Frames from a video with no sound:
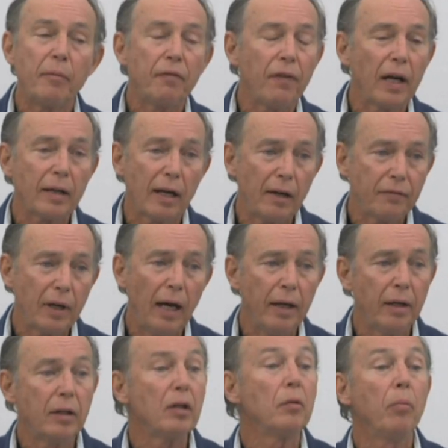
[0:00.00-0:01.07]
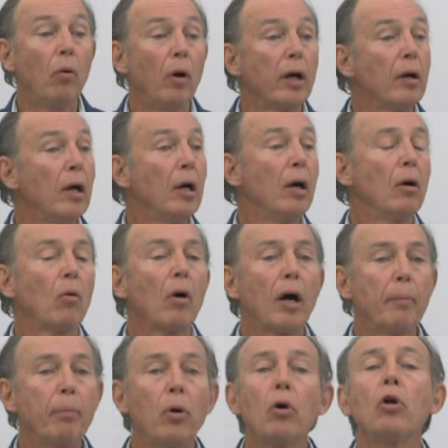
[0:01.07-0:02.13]
In fact, I've gotten to the point where
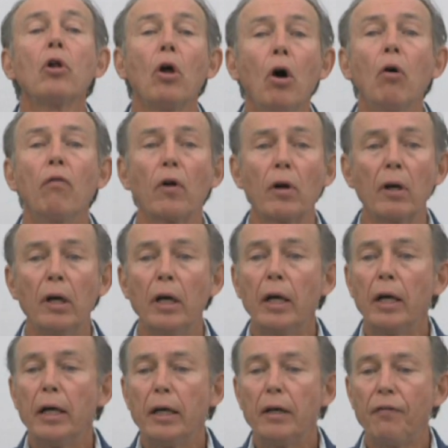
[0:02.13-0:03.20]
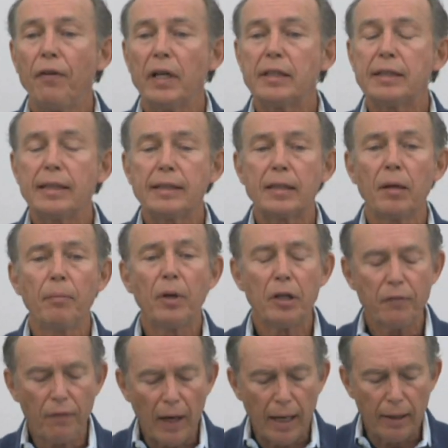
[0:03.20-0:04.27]
I pull over if I see
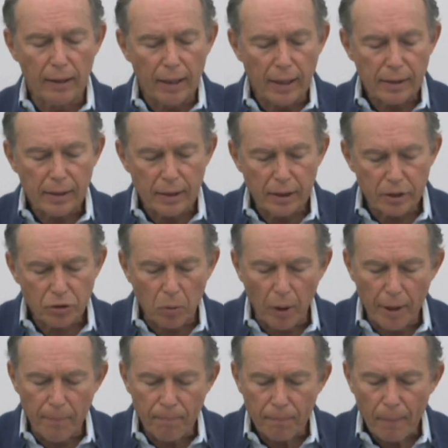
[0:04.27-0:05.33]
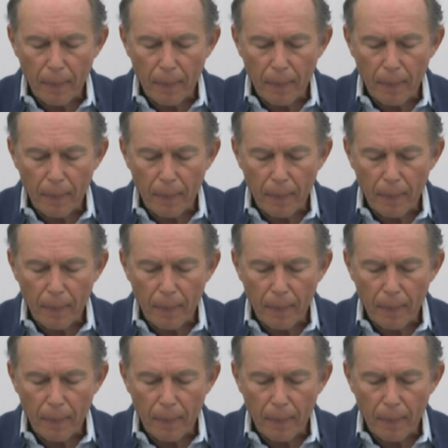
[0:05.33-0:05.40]
somebody violating this one.